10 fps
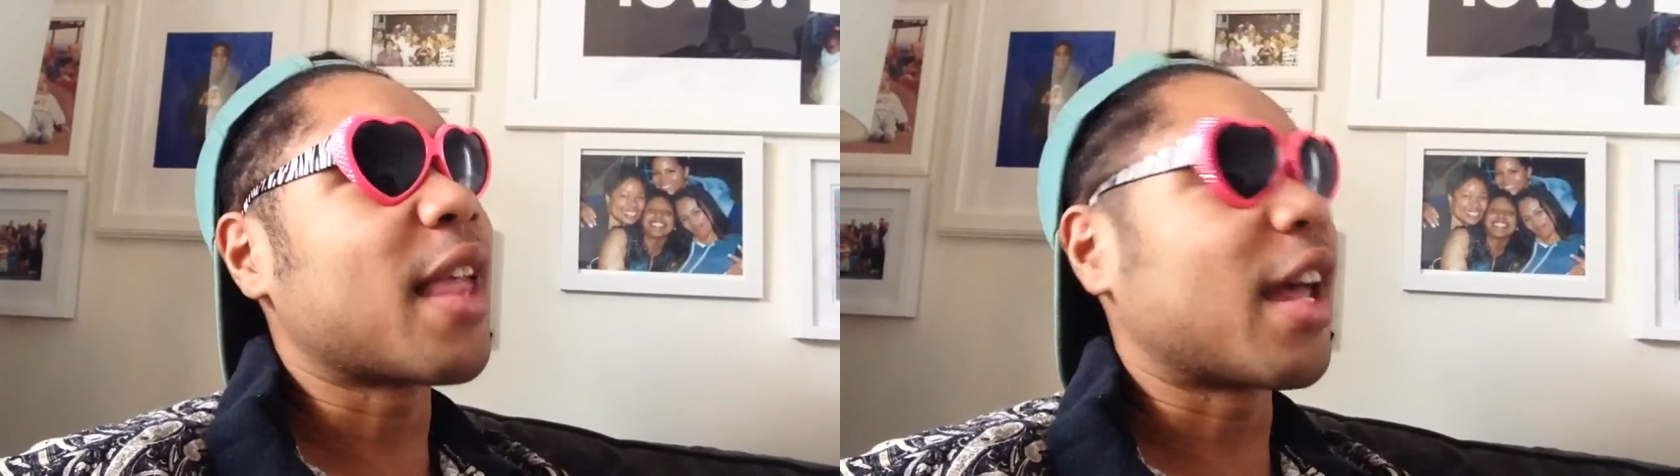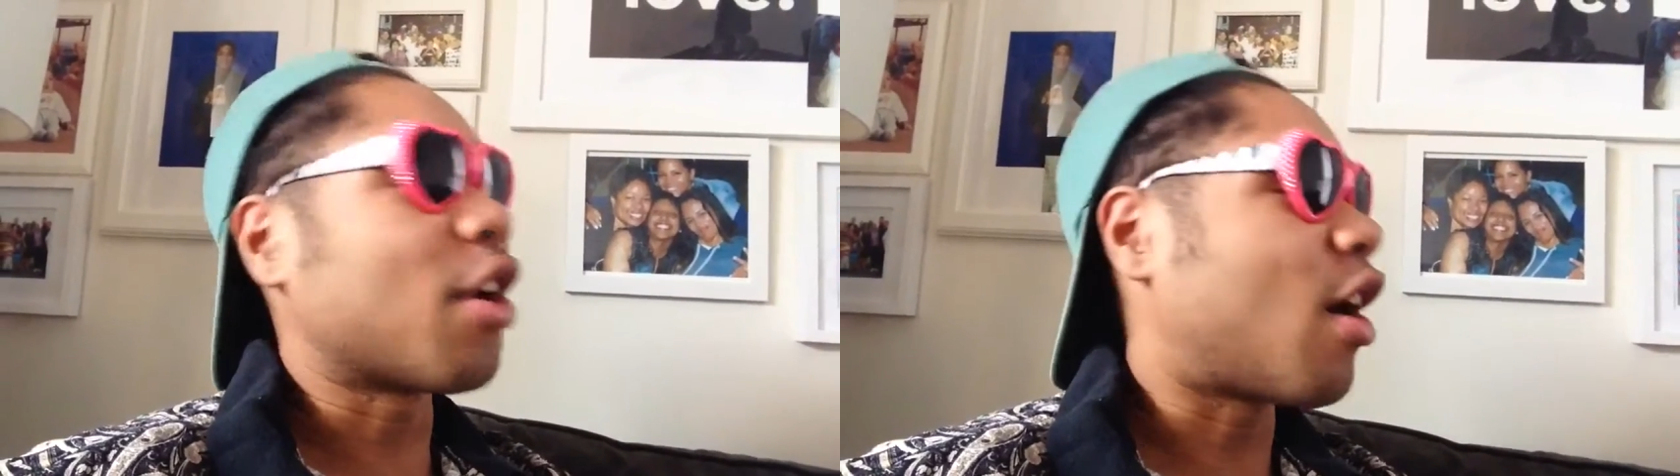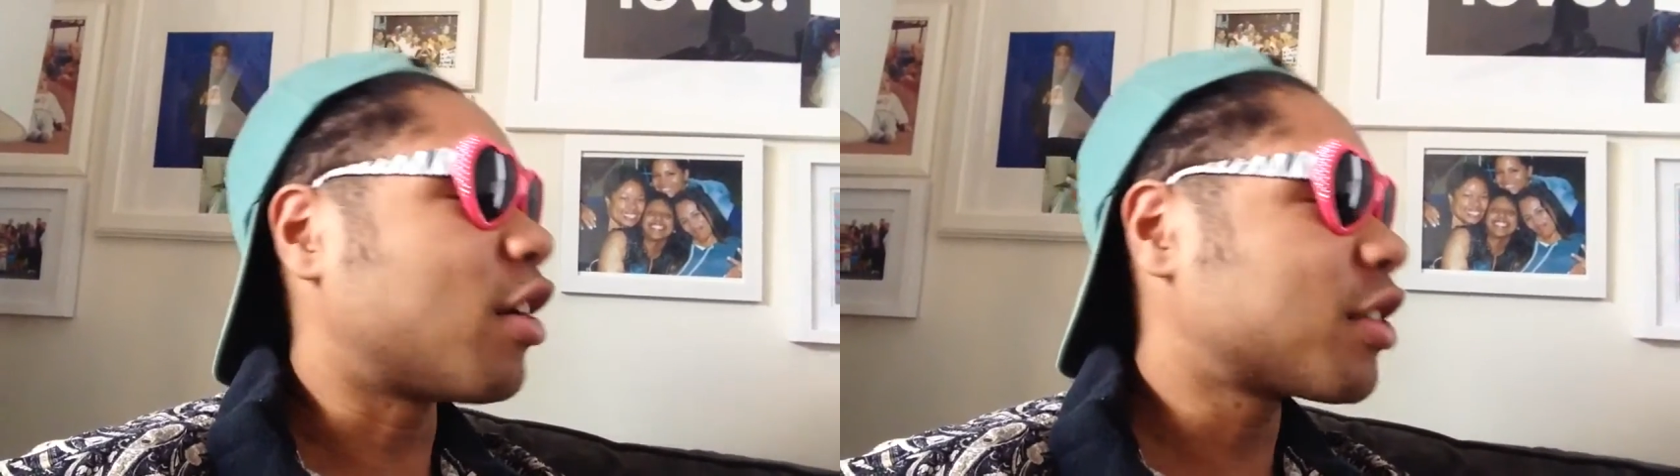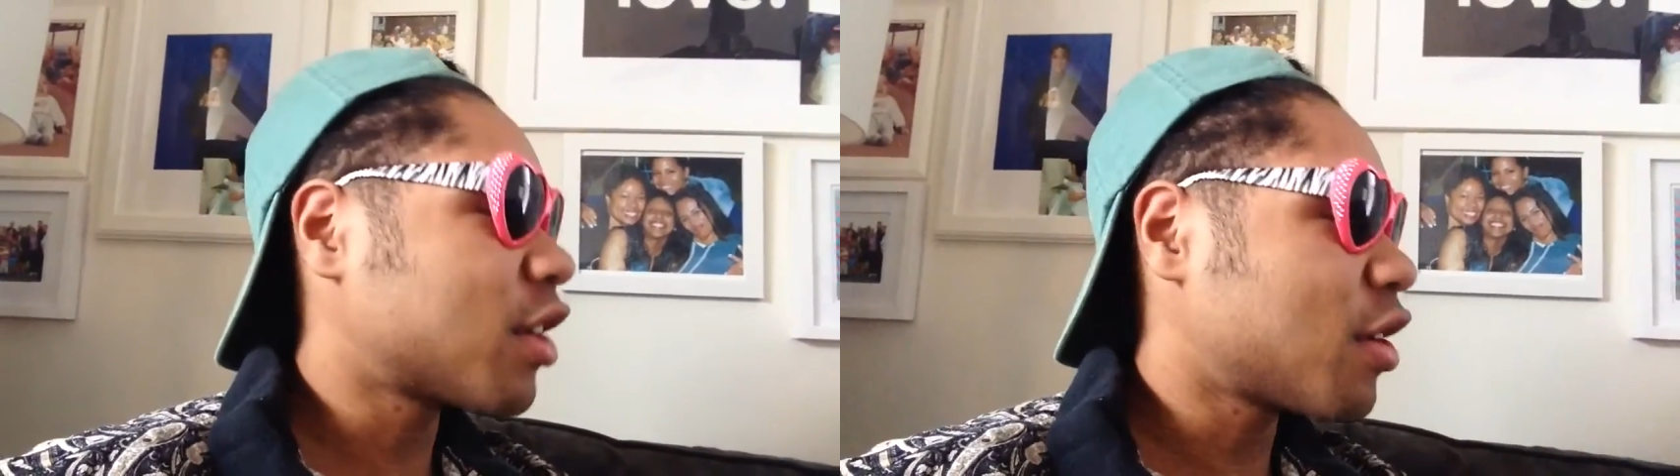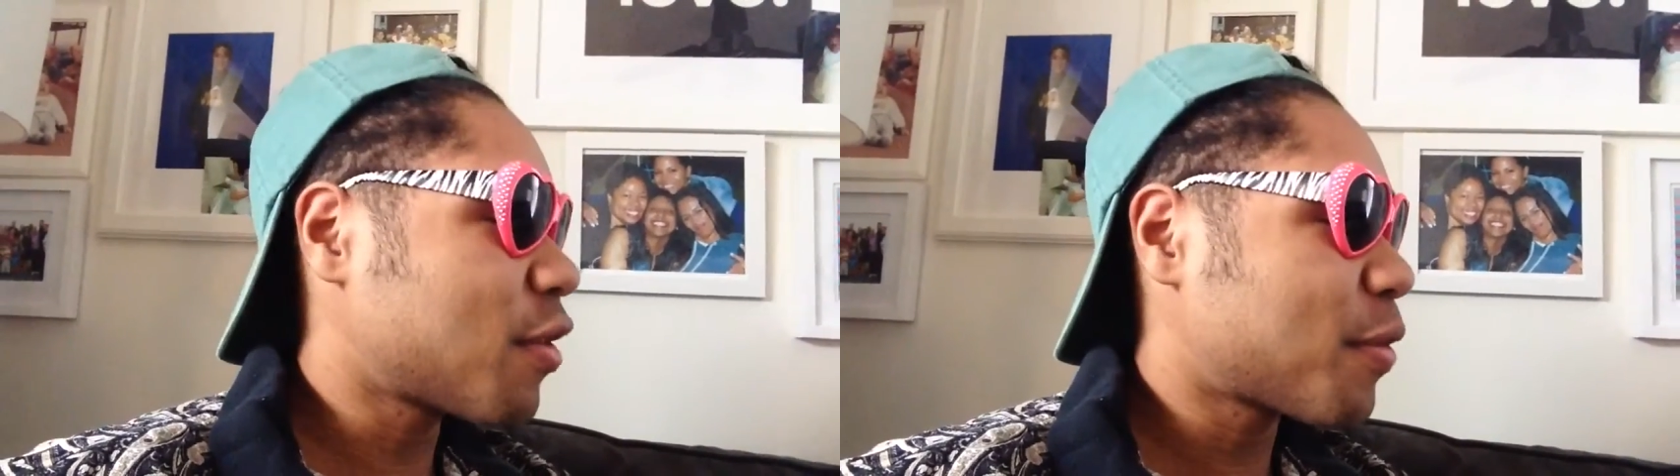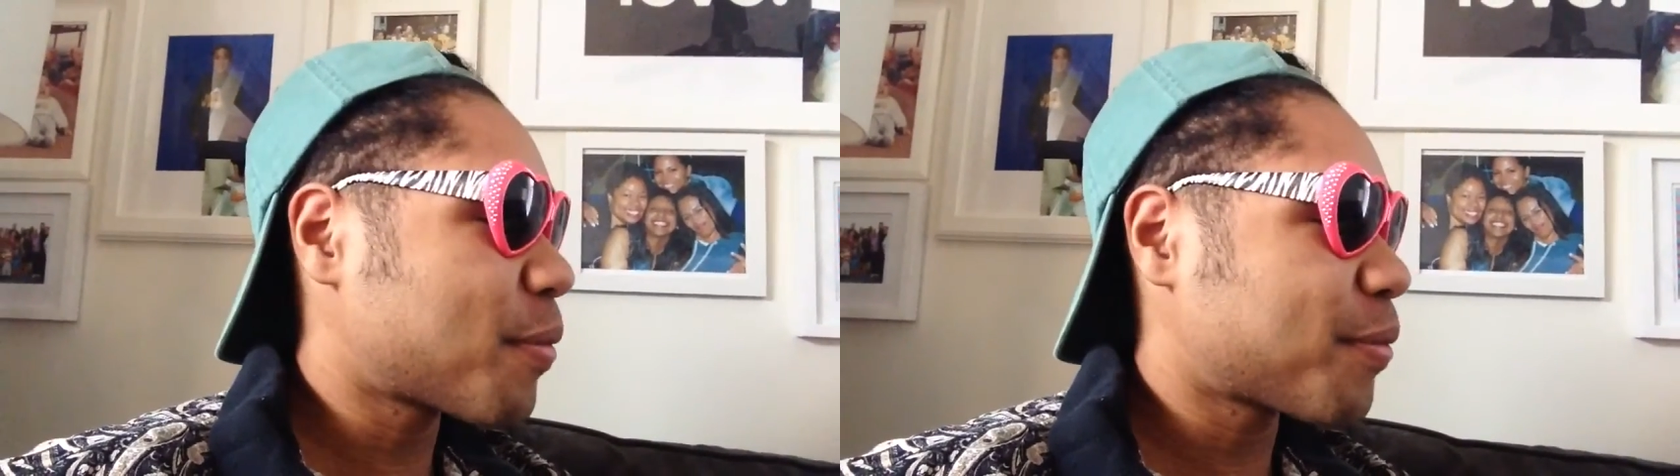And also,